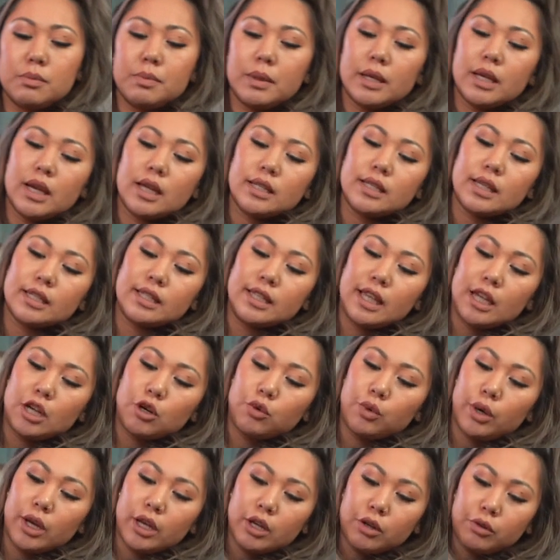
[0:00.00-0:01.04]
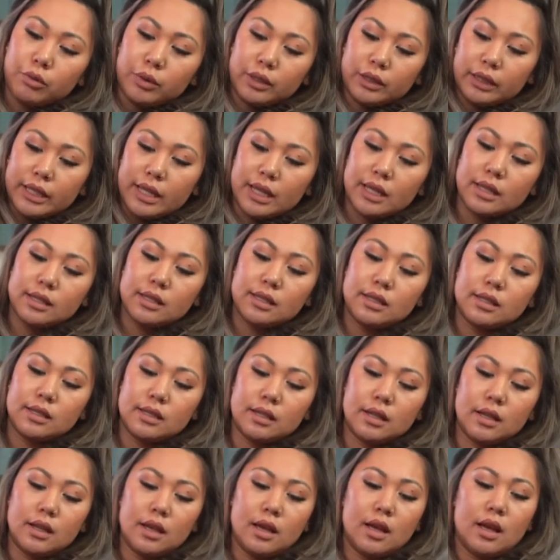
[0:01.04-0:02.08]
because it's a quick release
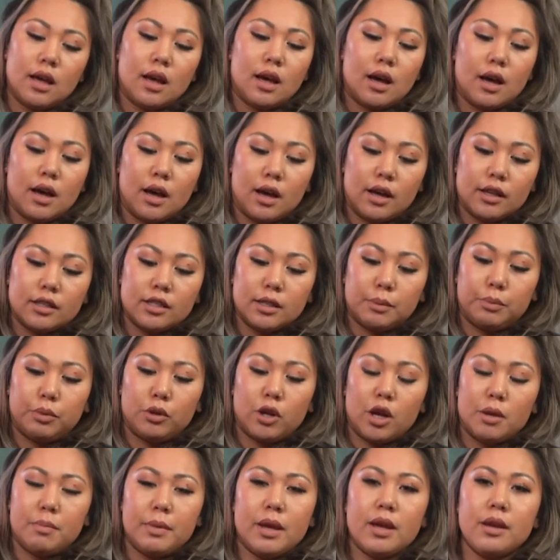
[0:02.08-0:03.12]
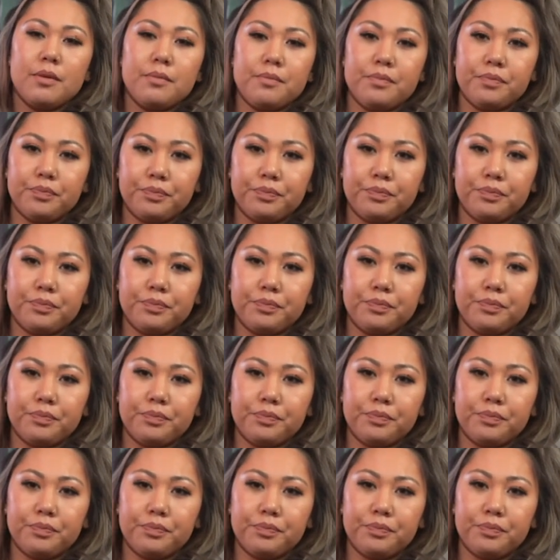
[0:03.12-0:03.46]
deployment.